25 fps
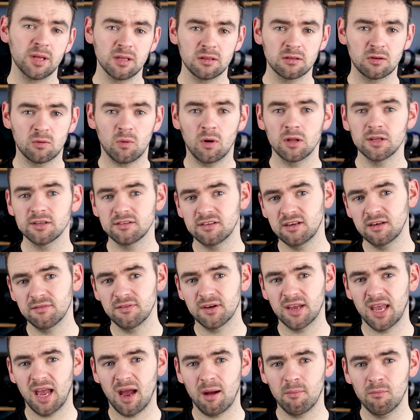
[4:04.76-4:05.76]
build quality of
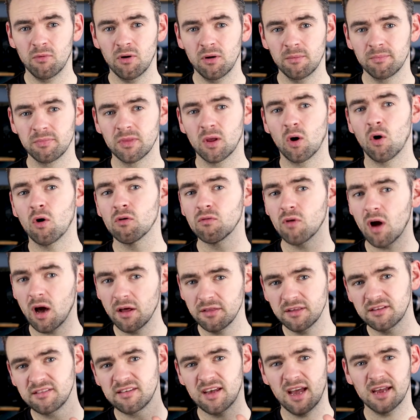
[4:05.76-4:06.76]
a camera or
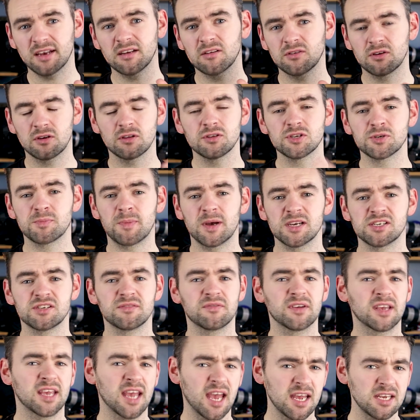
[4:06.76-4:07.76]
are the technical
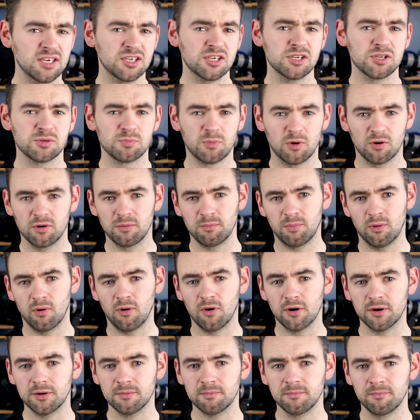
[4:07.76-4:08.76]
specifications more
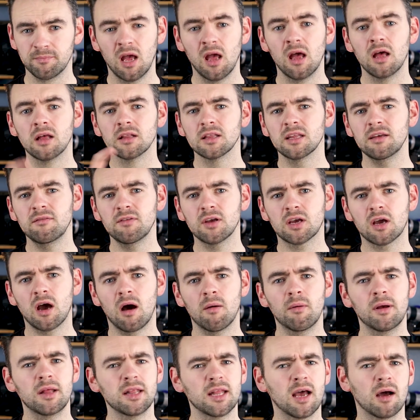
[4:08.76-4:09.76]
important? Leave your
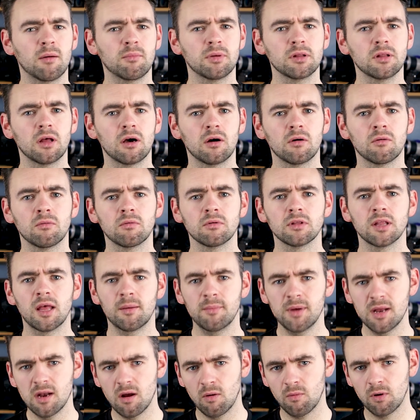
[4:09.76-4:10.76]
comment down below,
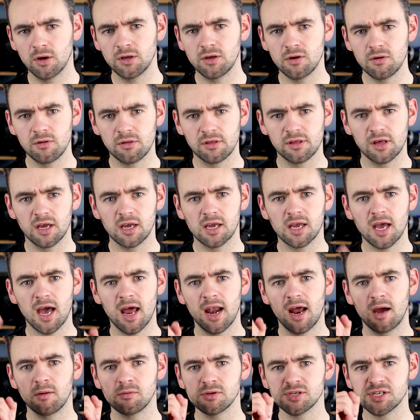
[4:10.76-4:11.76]
let me know what you think
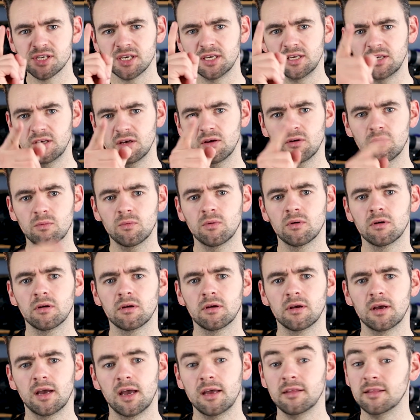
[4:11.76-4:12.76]
and I will see you
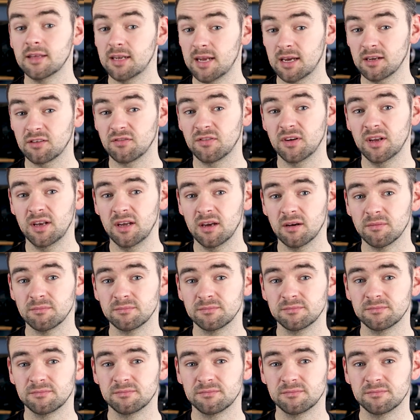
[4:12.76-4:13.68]
in the next video.